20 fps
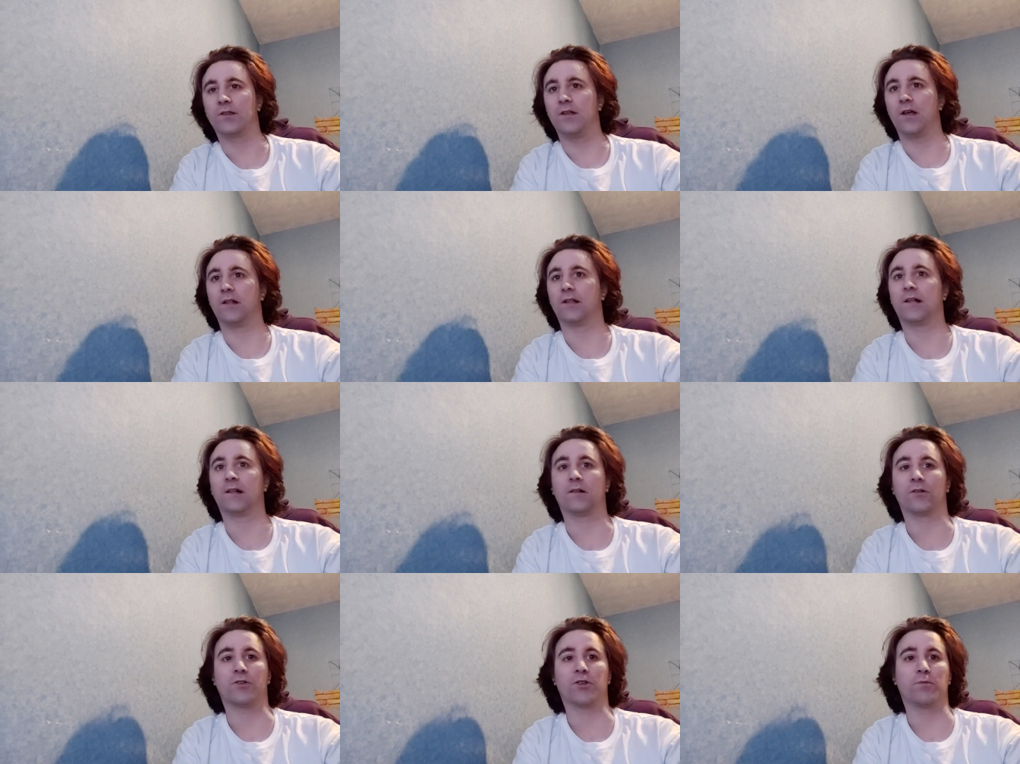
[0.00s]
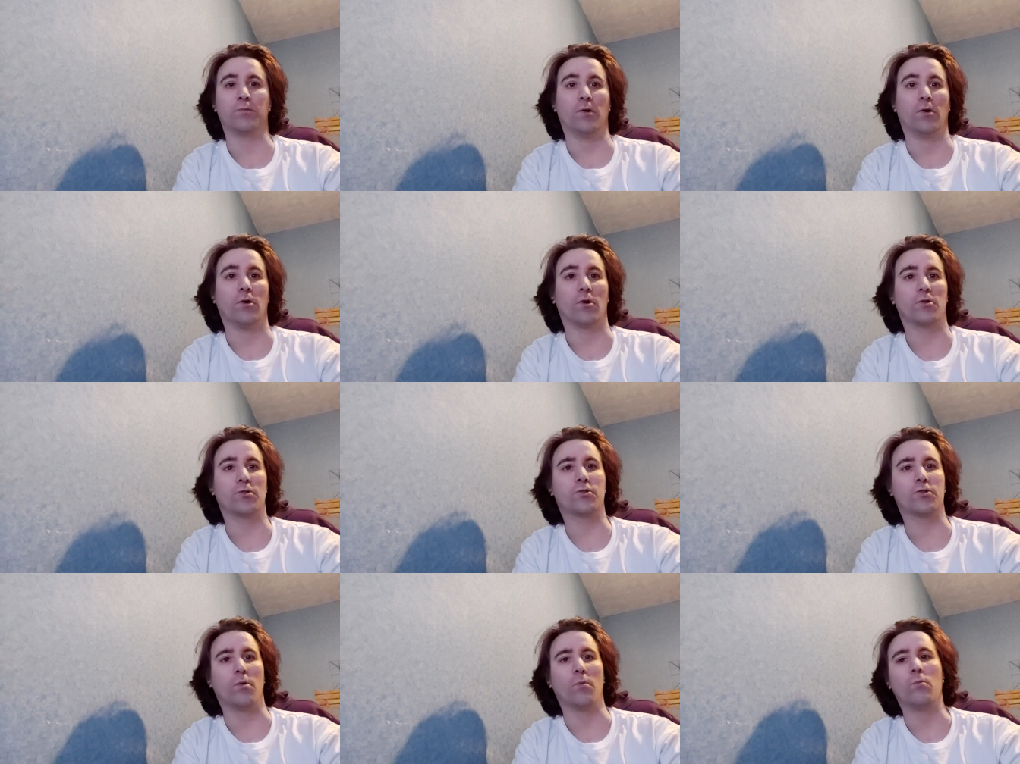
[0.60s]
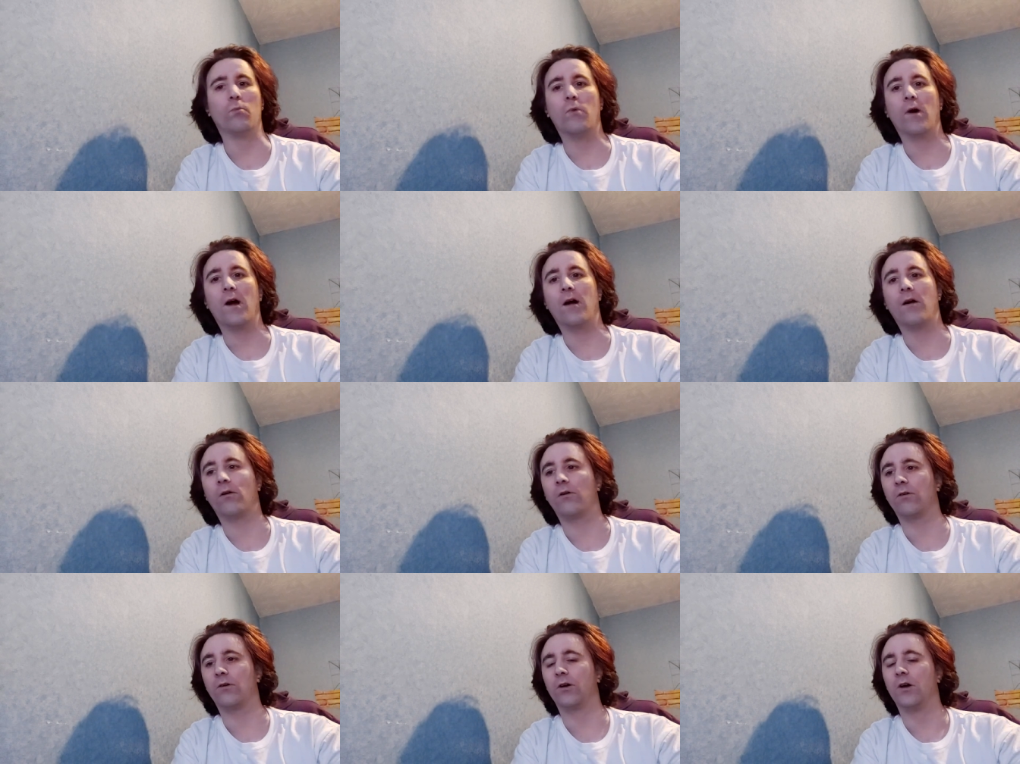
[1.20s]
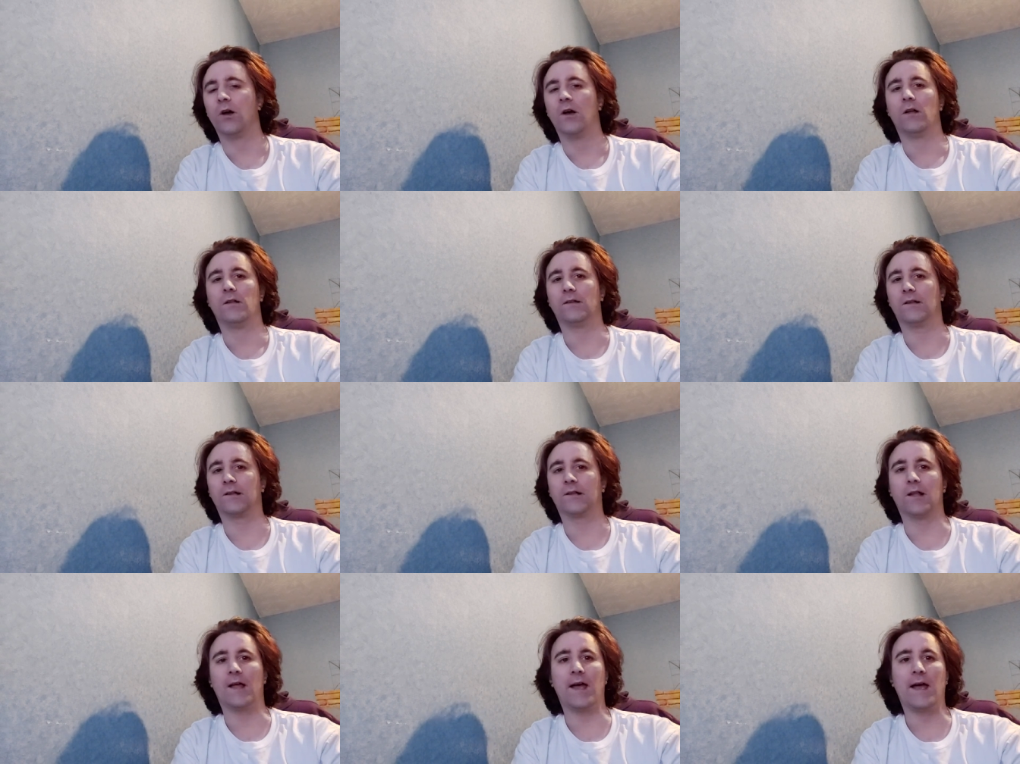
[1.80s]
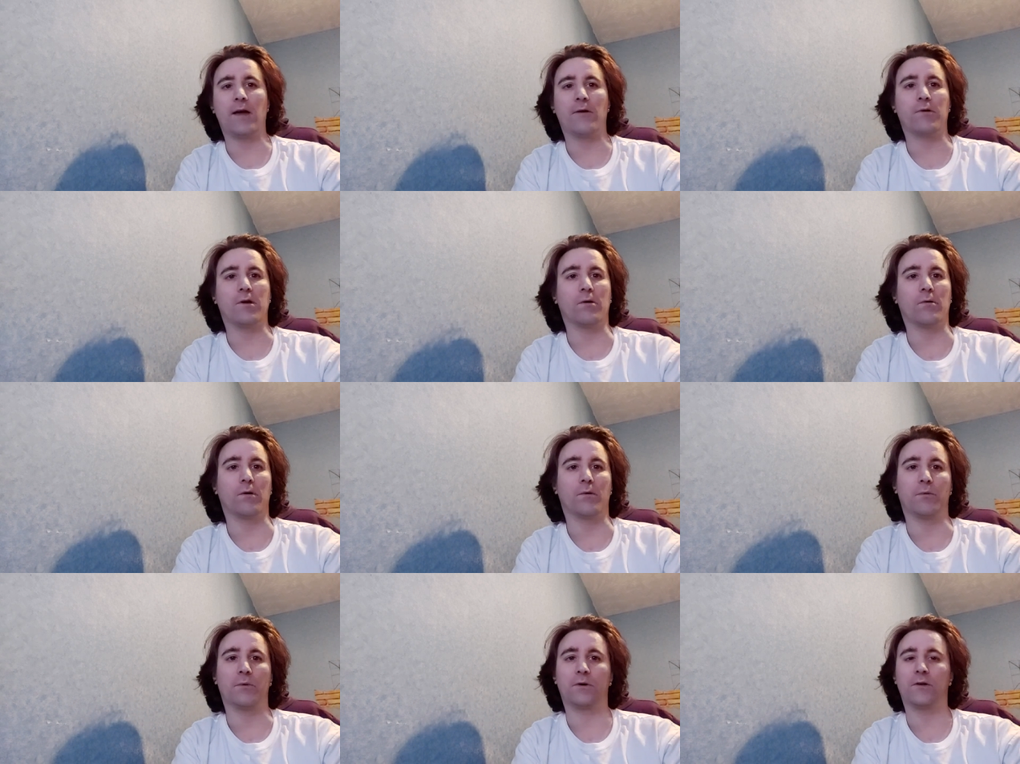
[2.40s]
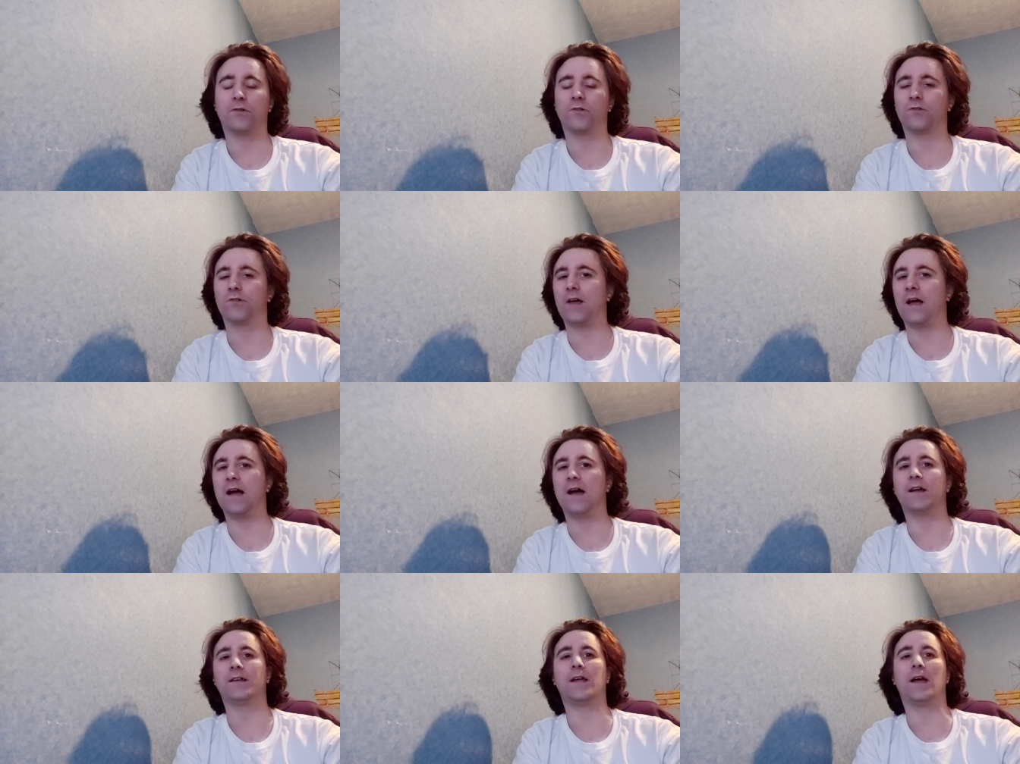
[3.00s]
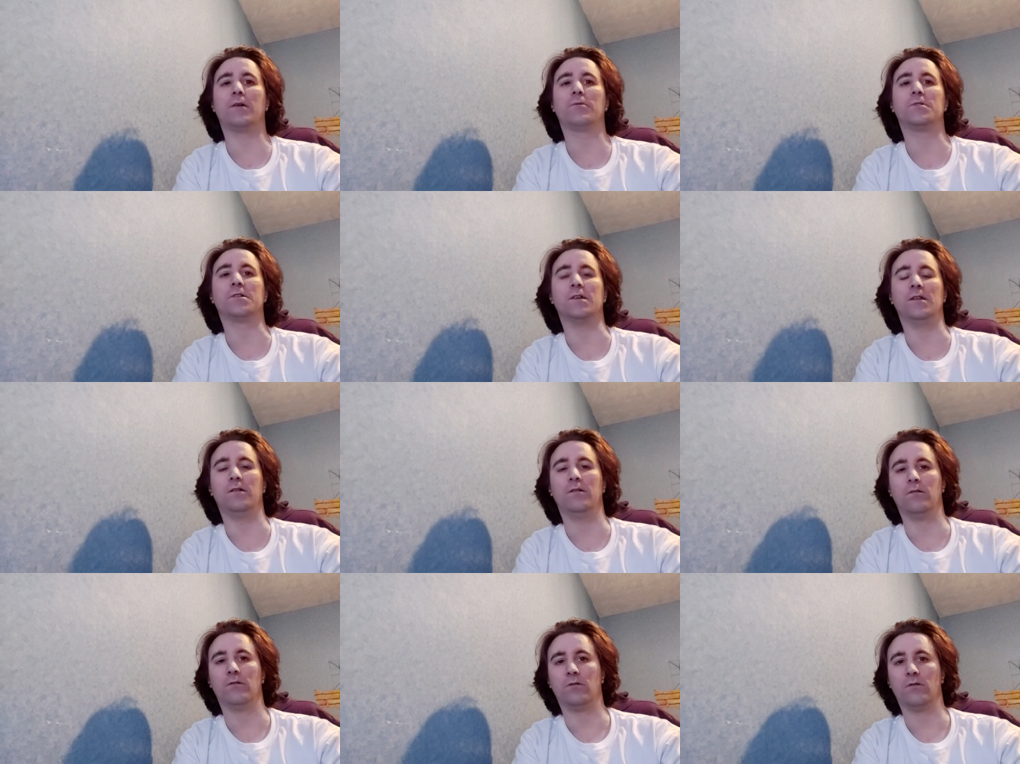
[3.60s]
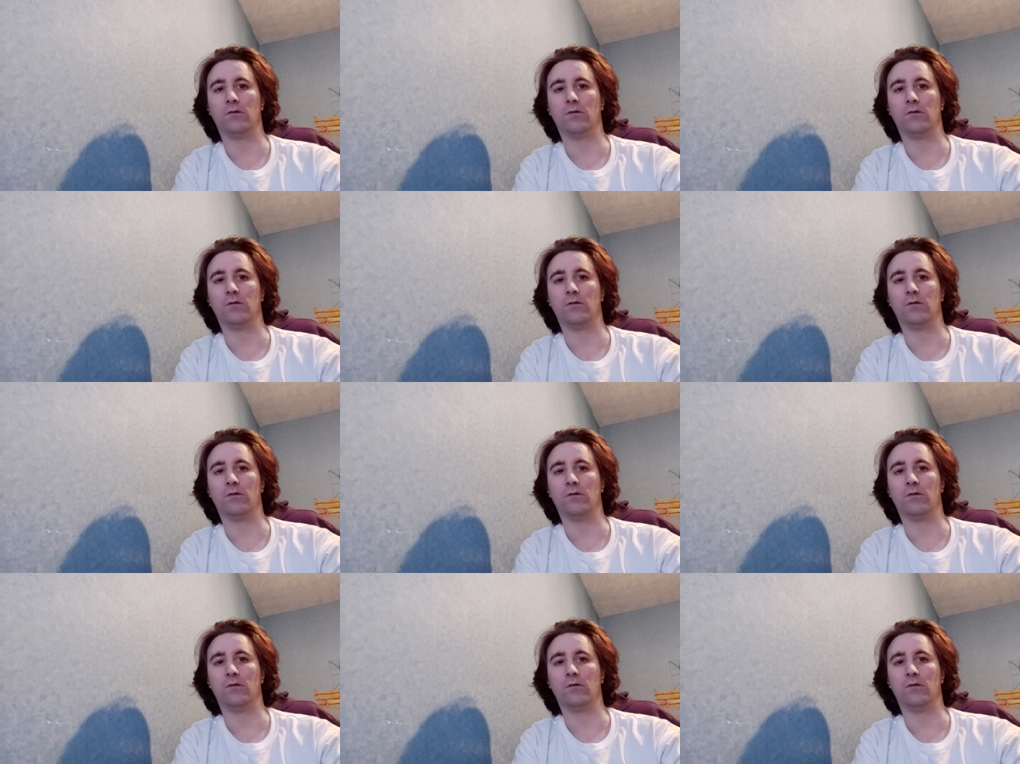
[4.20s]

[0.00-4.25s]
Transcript: a, a little sport somewhere or a little area where we just hide out in